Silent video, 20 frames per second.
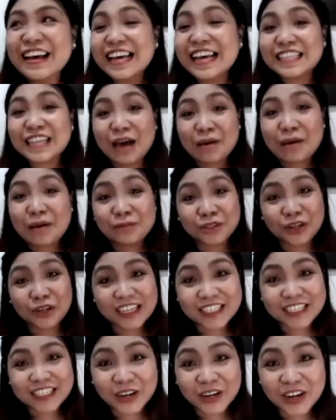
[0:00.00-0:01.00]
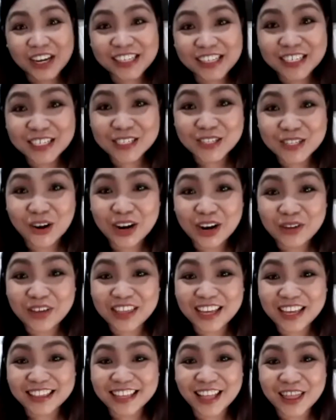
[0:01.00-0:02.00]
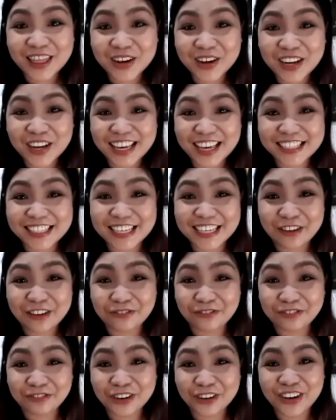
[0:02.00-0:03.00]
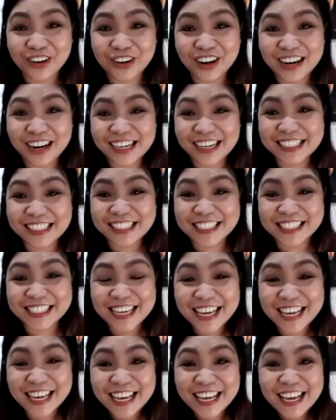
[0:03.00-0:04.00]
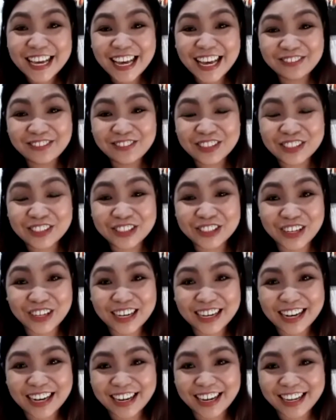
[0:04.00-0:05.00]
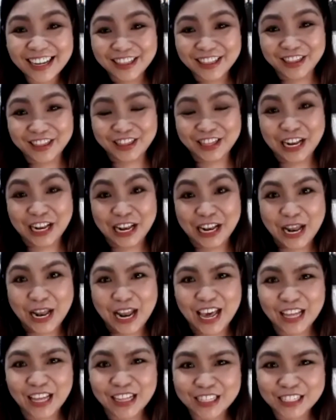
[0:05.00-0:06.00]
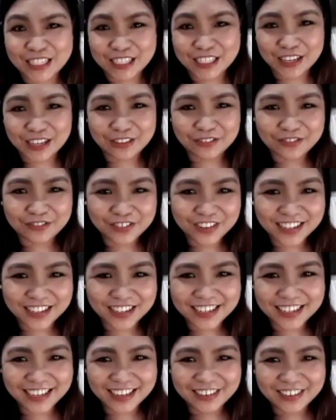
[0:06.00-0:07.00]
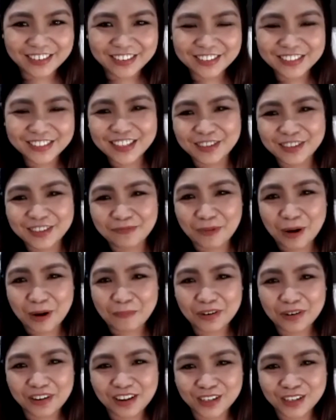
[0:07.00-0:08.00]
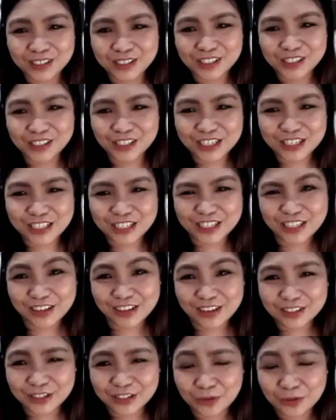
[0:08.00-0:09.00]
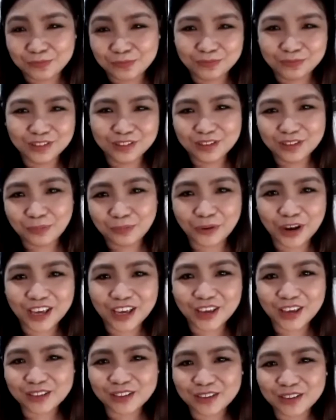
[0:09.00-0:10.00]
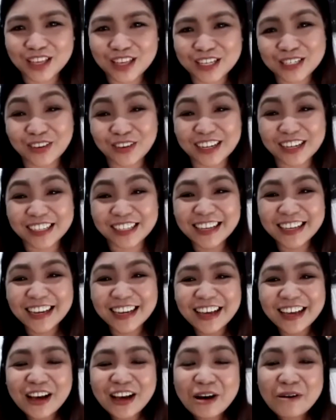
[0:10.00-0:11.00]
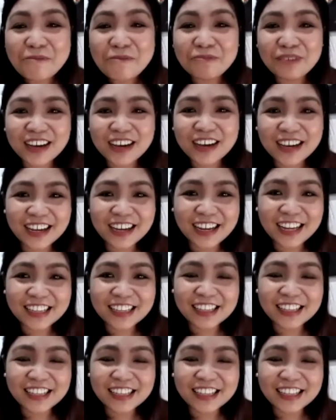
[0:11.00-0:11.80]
I'm sure it's a crazy story when they tell their kids afterwards. I am sure like the lengths of the preparation just to bring you to this world. But